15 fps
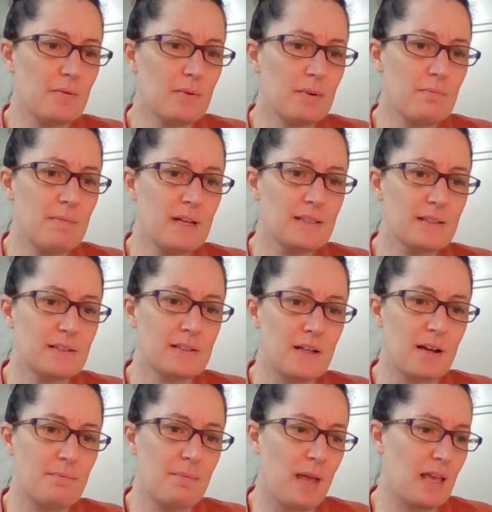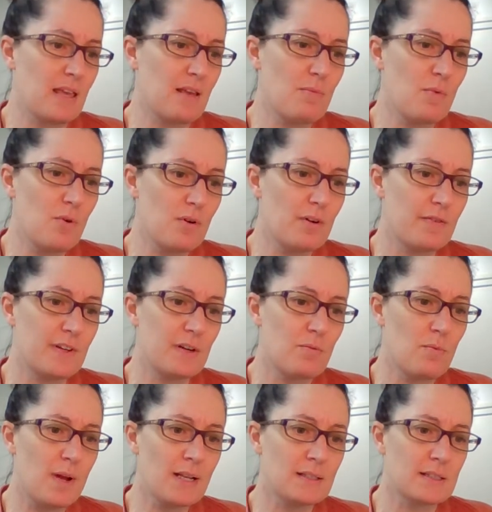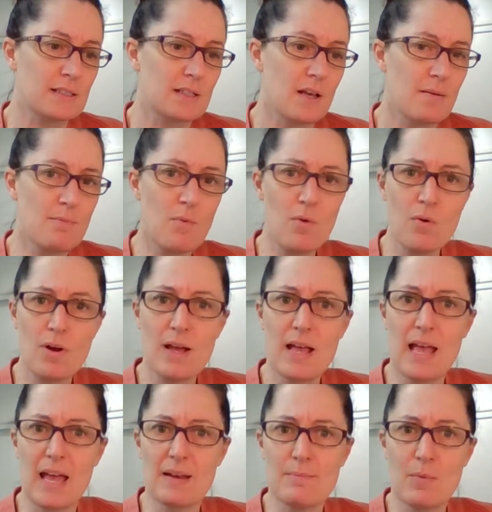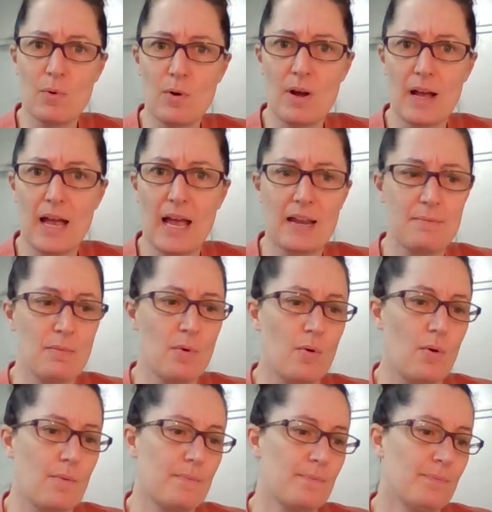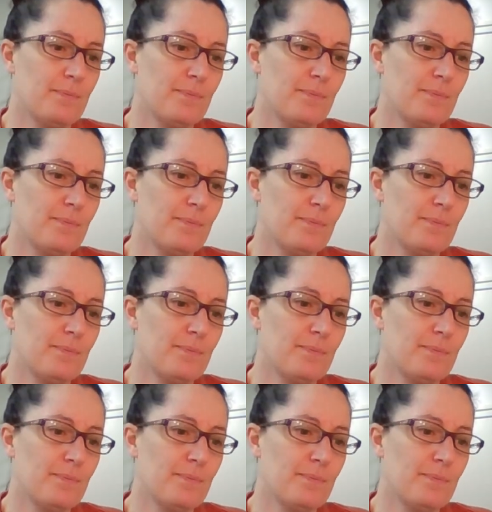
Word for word: We must start making more of it at once, more and more and more.